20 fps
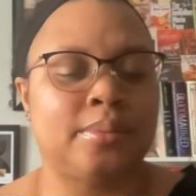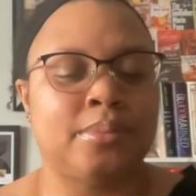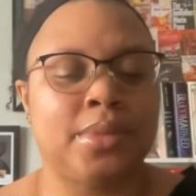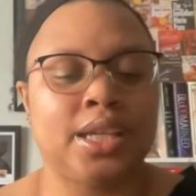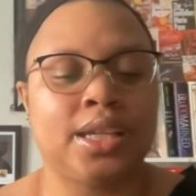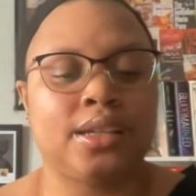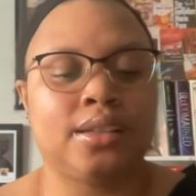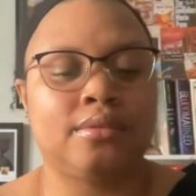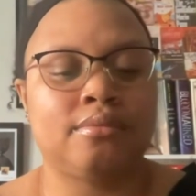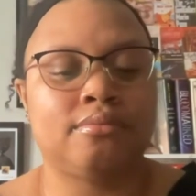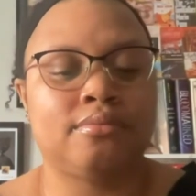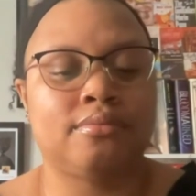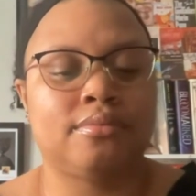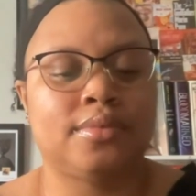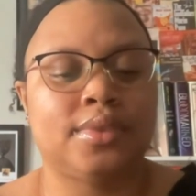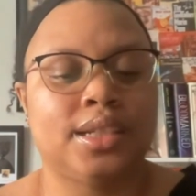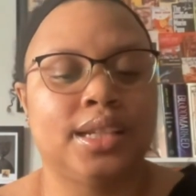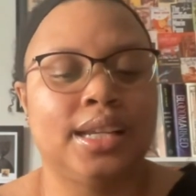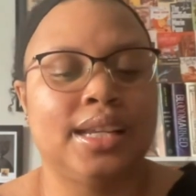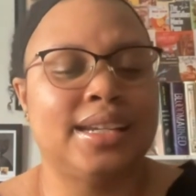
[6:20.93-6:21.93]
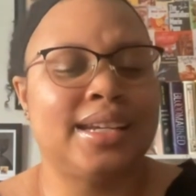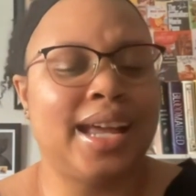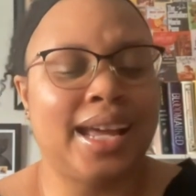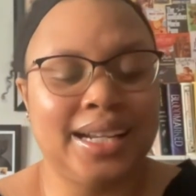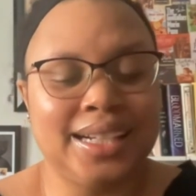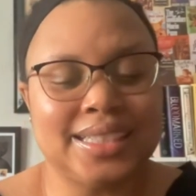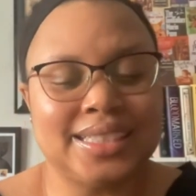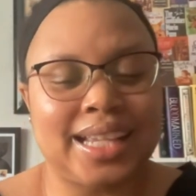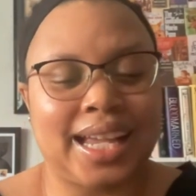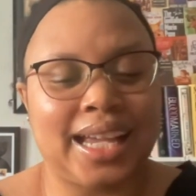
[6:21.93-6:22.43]
man. Not
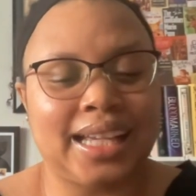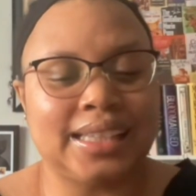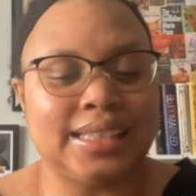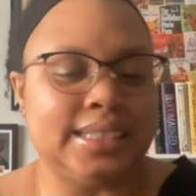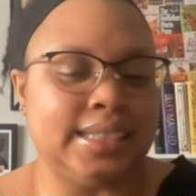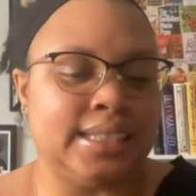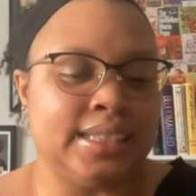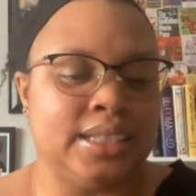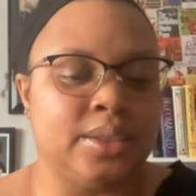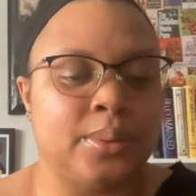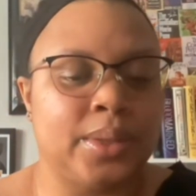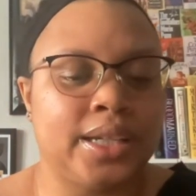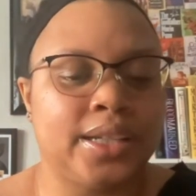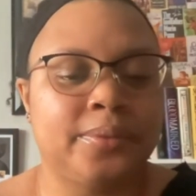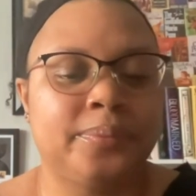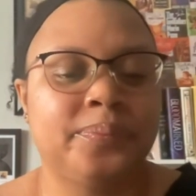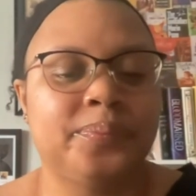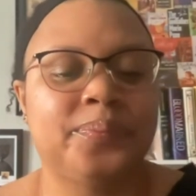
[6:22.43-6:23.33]
exactly, anyway.